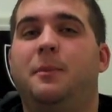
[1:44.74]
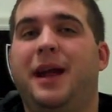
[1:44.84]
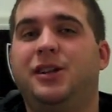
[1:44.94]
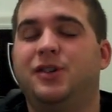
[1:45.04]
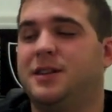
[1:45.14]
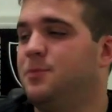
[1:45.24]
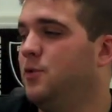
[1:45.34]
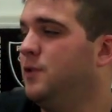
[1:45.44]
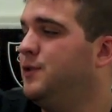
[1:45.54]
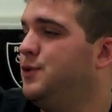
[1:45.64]
Patriots
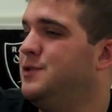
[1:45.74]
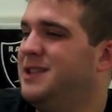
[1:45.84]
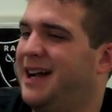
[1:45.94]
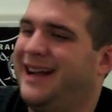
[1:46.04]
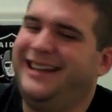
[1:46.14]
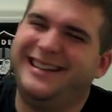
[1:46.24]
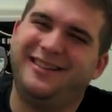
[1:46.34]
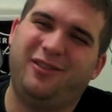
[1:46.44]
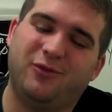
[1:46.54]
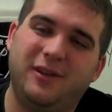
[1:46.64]
moved to
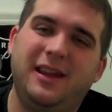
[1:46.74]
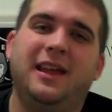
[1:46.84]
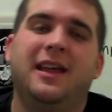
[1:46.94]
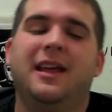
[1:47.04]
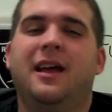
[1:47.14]
9-3.